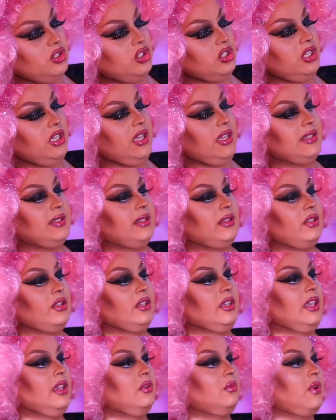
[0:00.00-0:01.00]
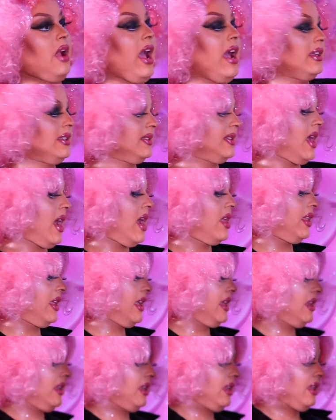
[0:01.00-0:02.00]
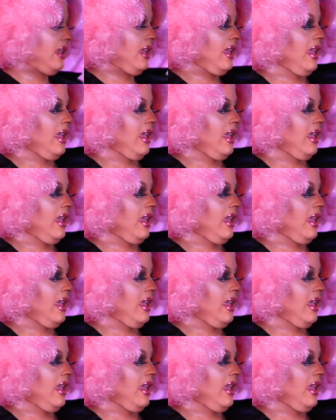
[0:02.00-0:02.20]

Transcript: She is looking rock solid